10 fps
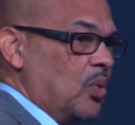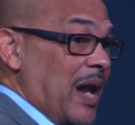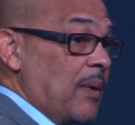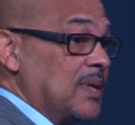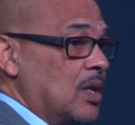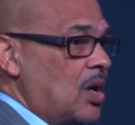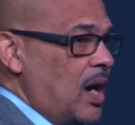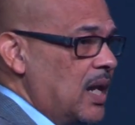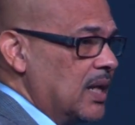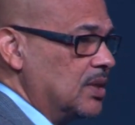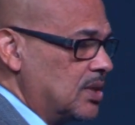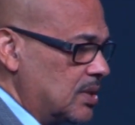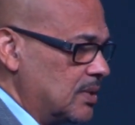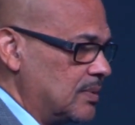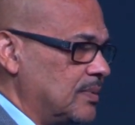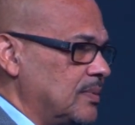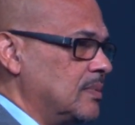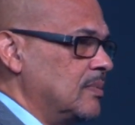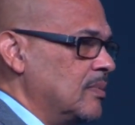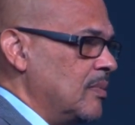when I was in college,
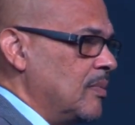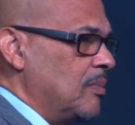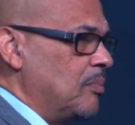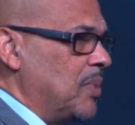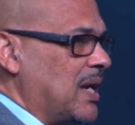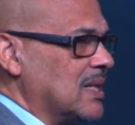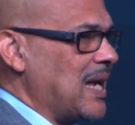because